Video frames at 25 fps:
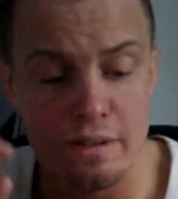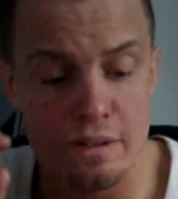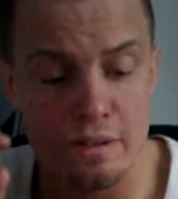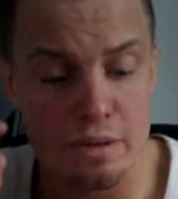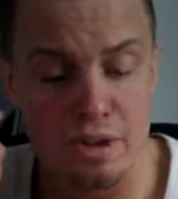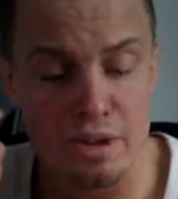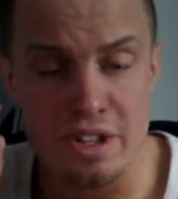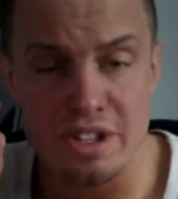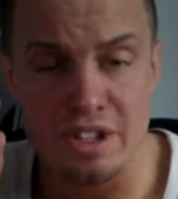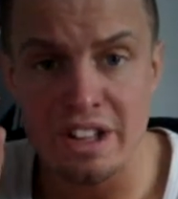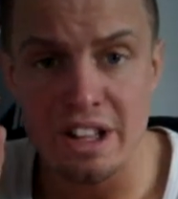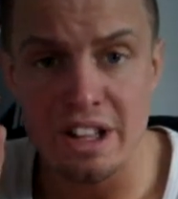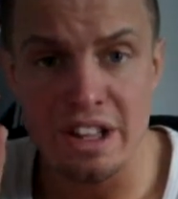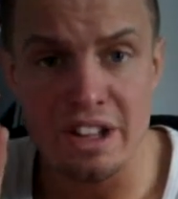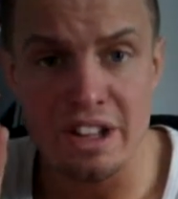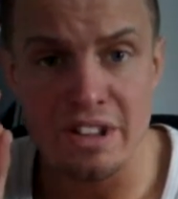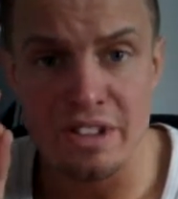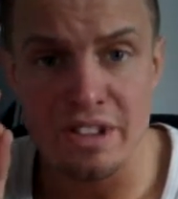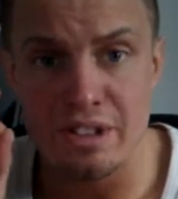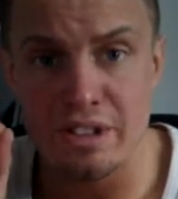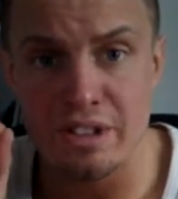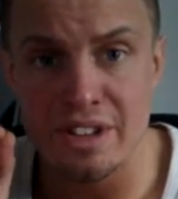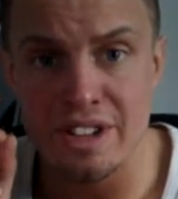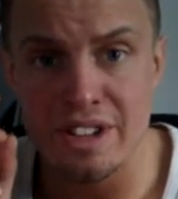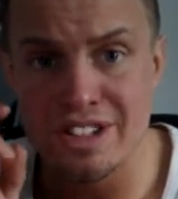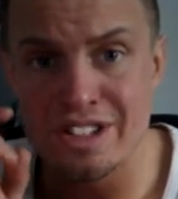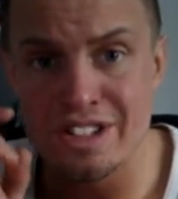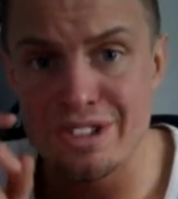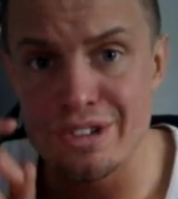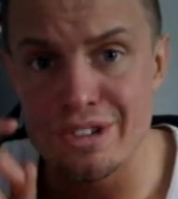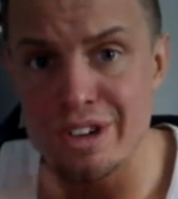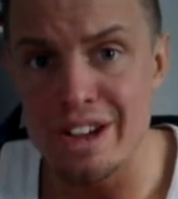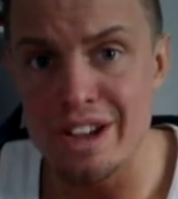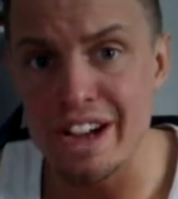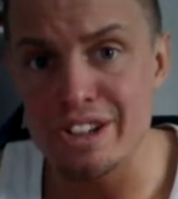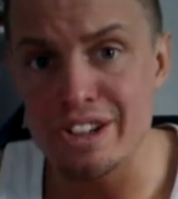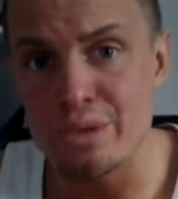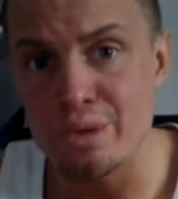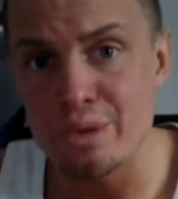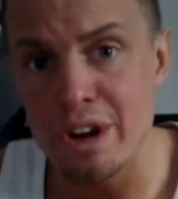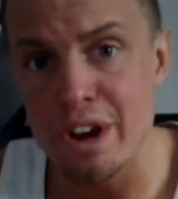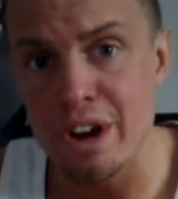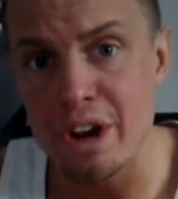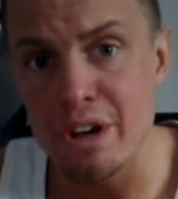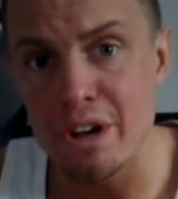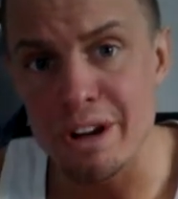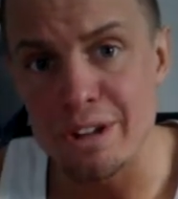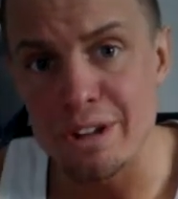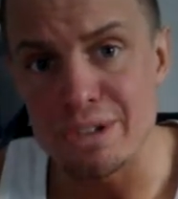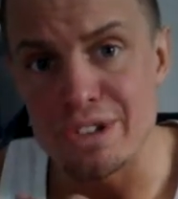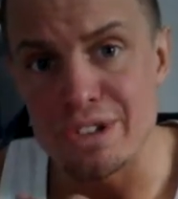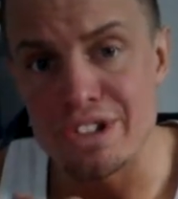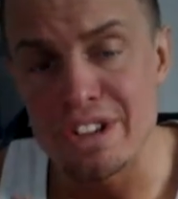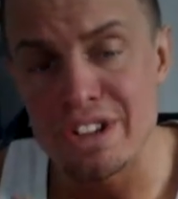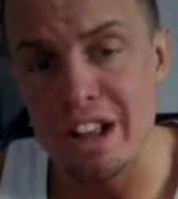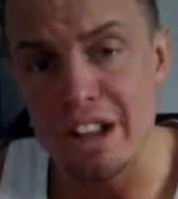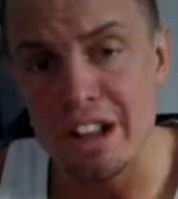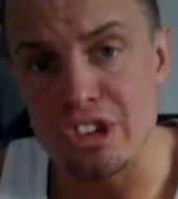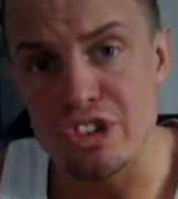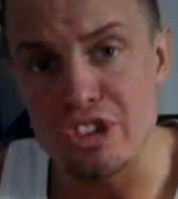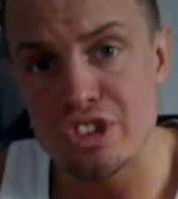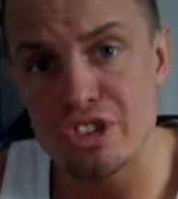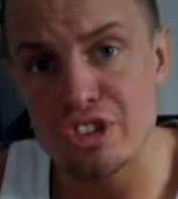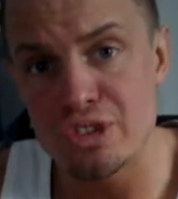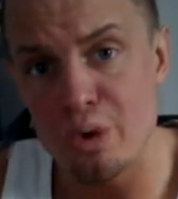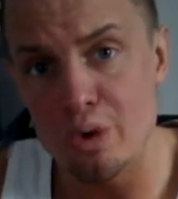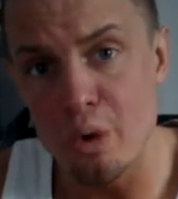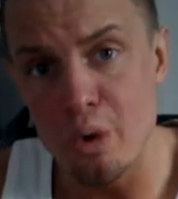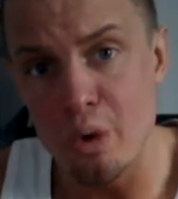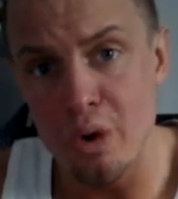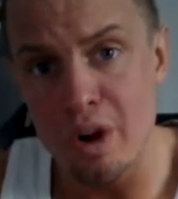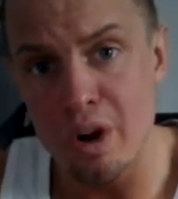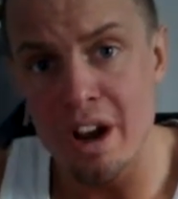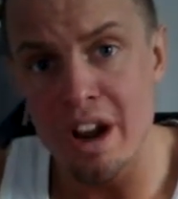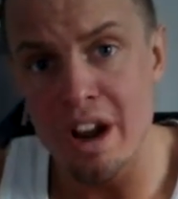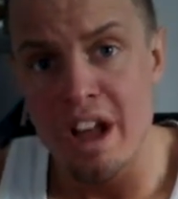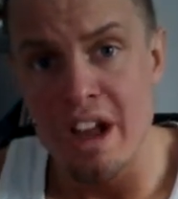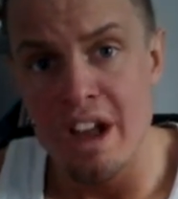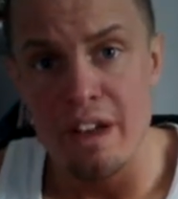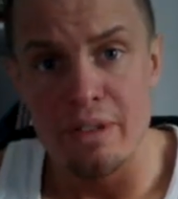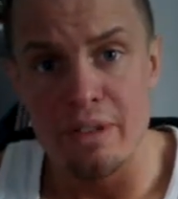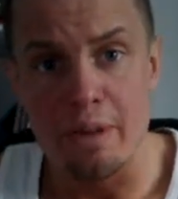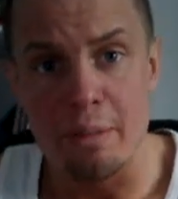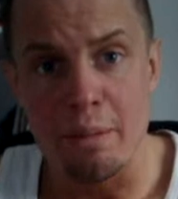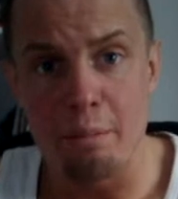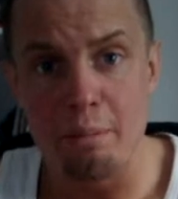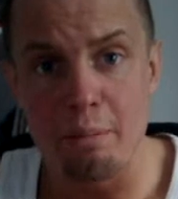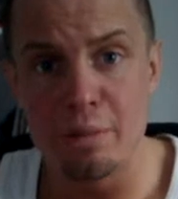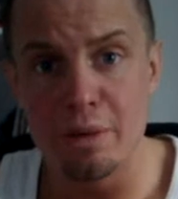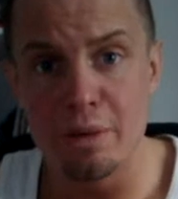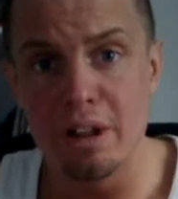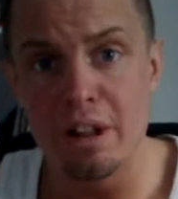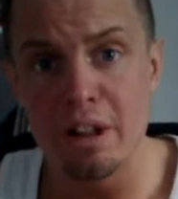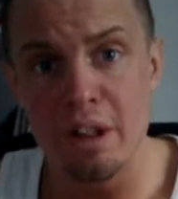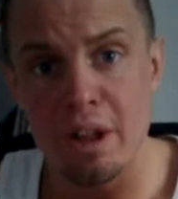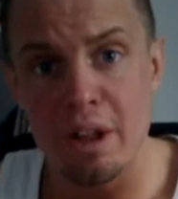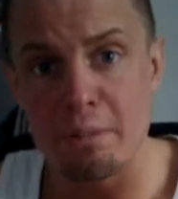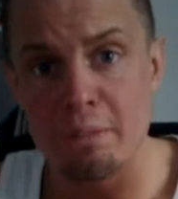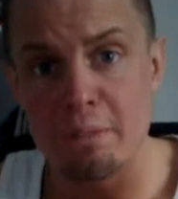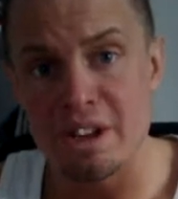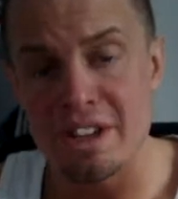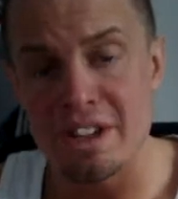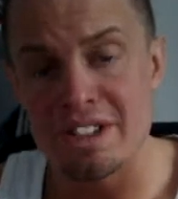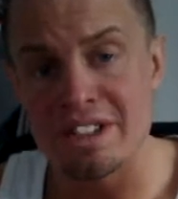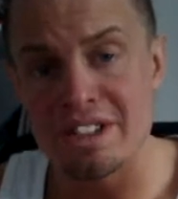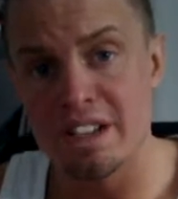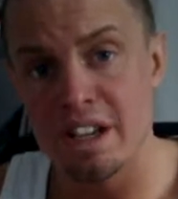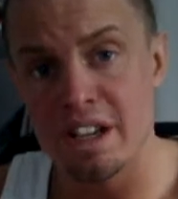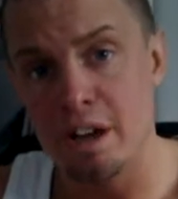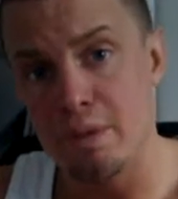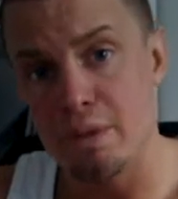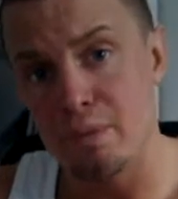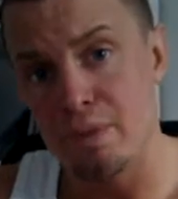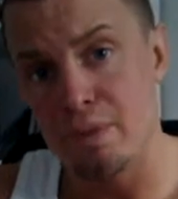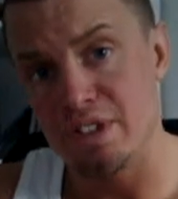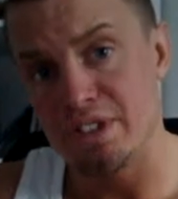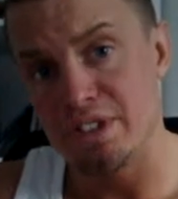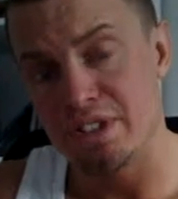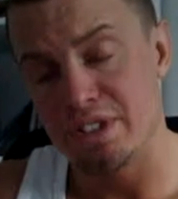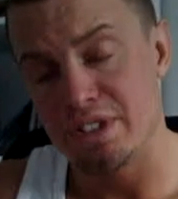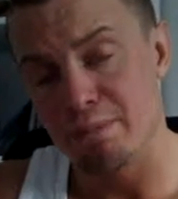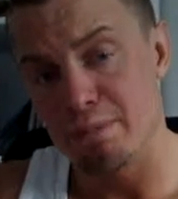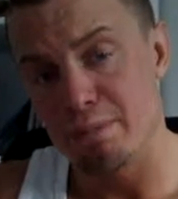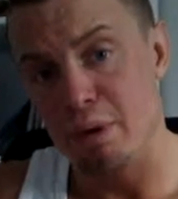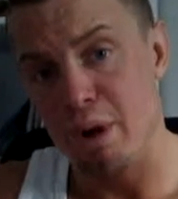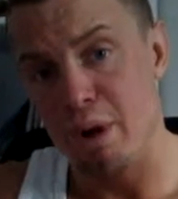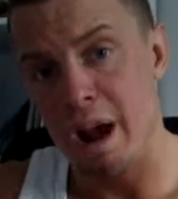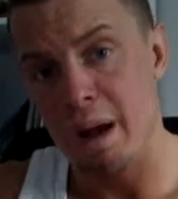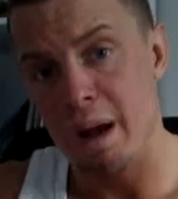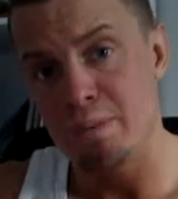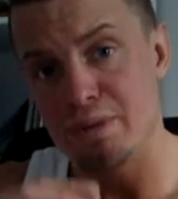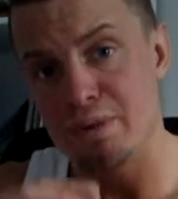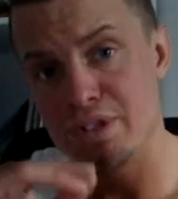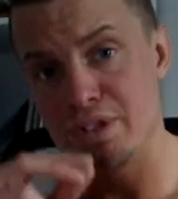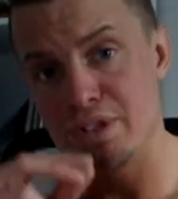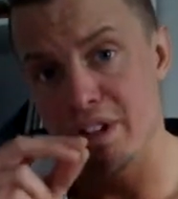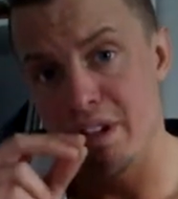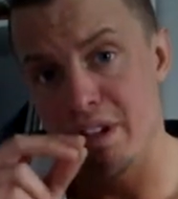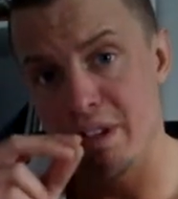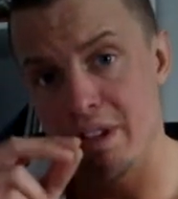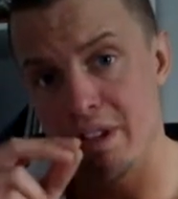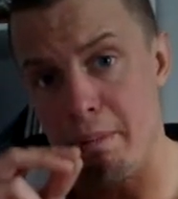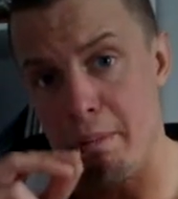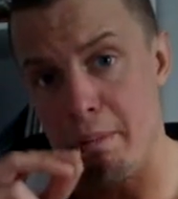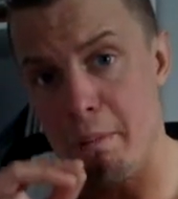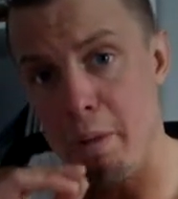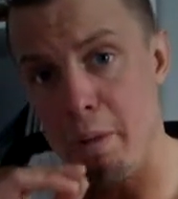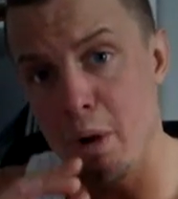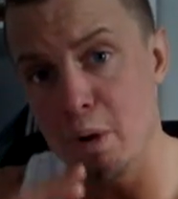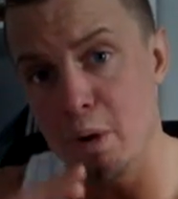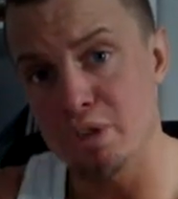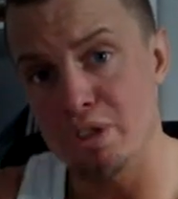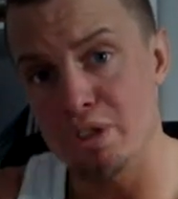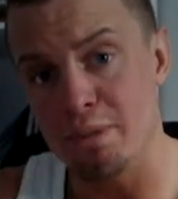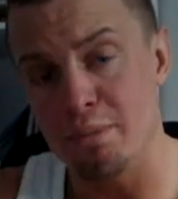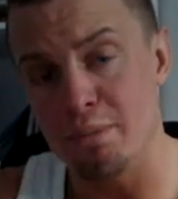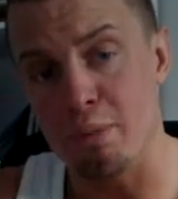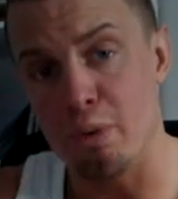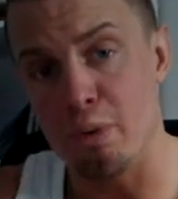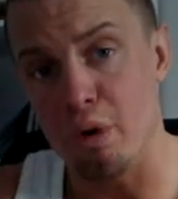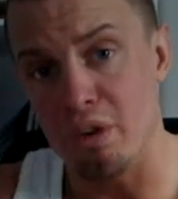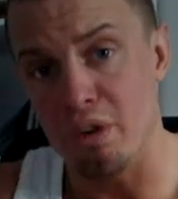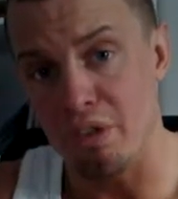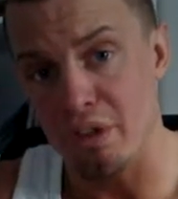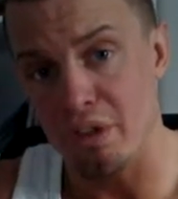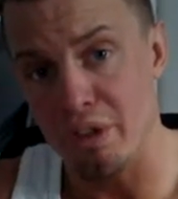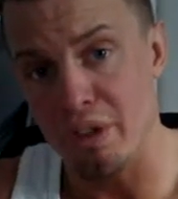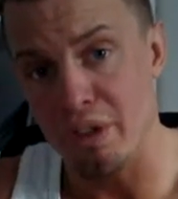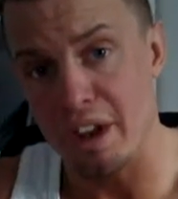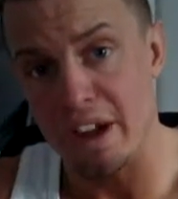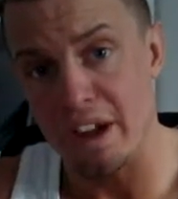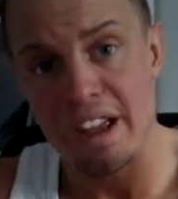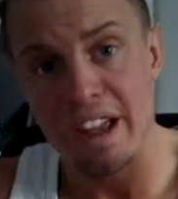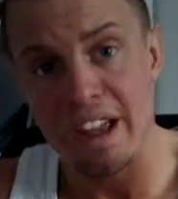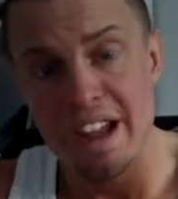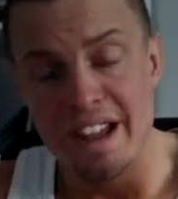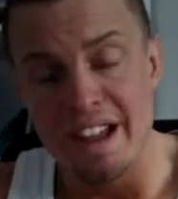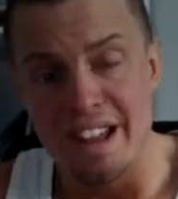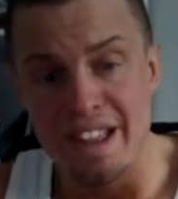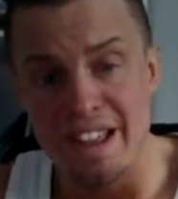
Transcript: You can tell these two guys really know how to tell a story. The build up in itself is perhaps the most important thing.